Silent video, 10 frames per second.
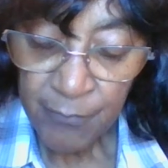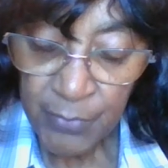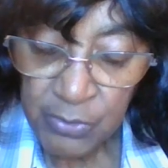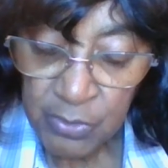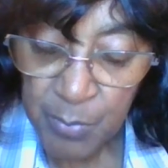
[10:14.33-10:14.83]

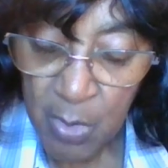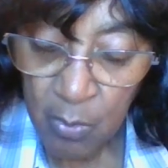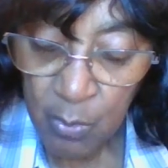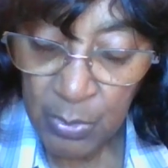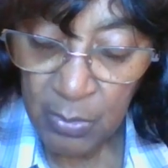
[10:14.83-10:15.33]
for
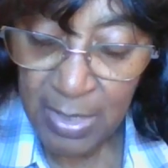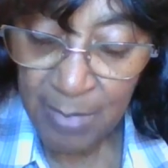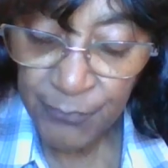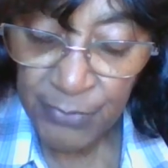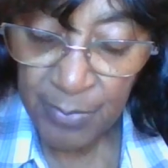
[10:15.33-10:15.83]
smoke will
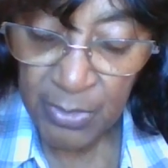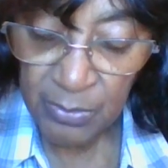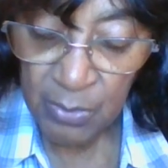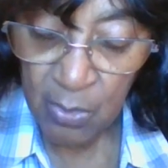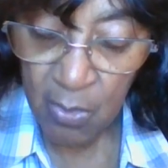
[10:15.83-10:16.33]
come from the
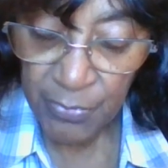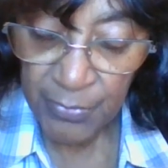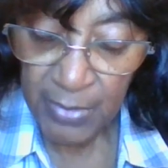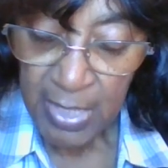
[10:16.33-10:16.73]
north,